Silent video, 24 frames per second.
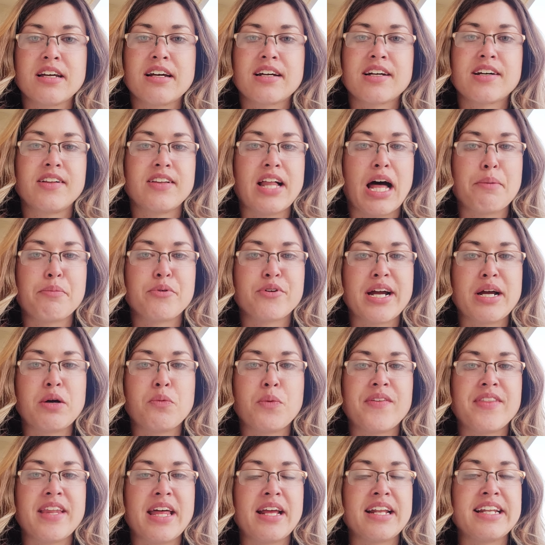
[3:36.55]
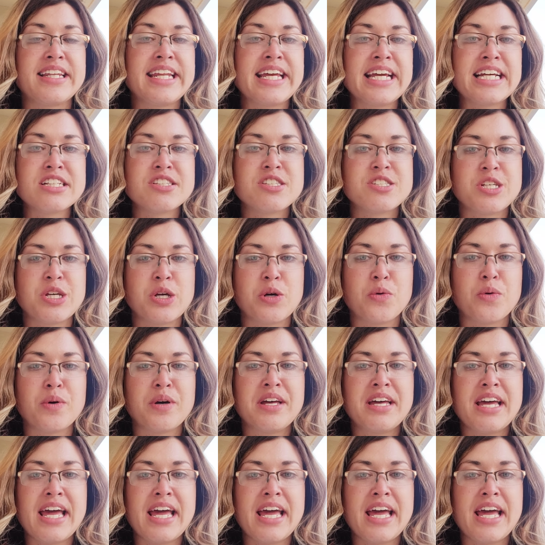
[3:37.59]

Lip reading: collaborate when they need to